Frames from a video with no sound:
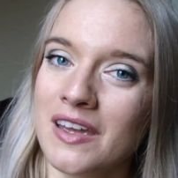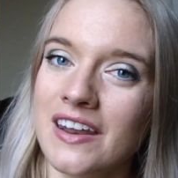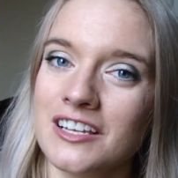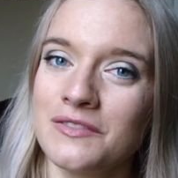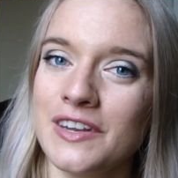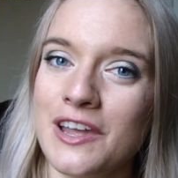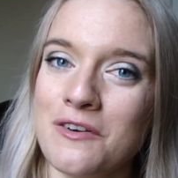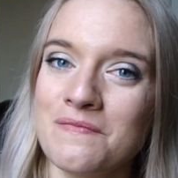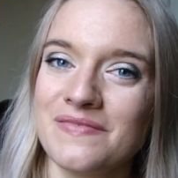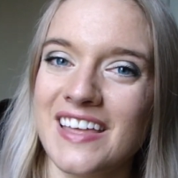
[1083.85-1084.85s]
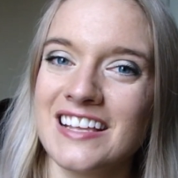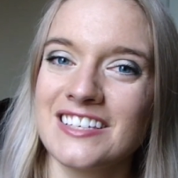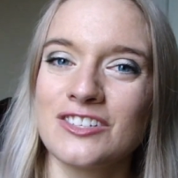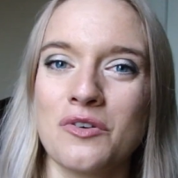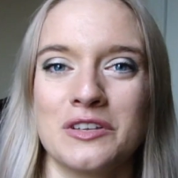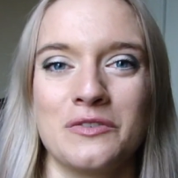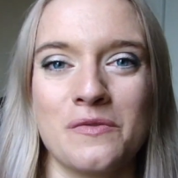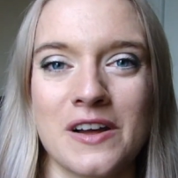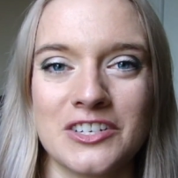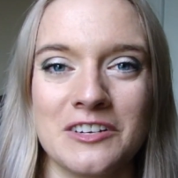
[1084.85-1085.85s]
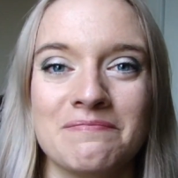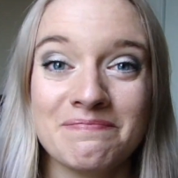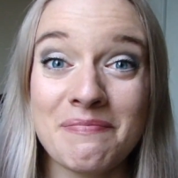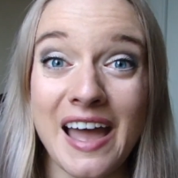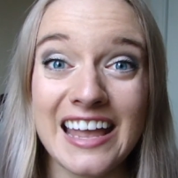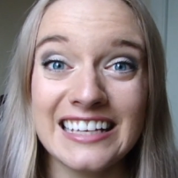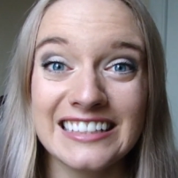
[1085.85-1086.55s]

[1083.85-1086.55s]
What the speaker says: next video. Thanks as always for watching. Bye!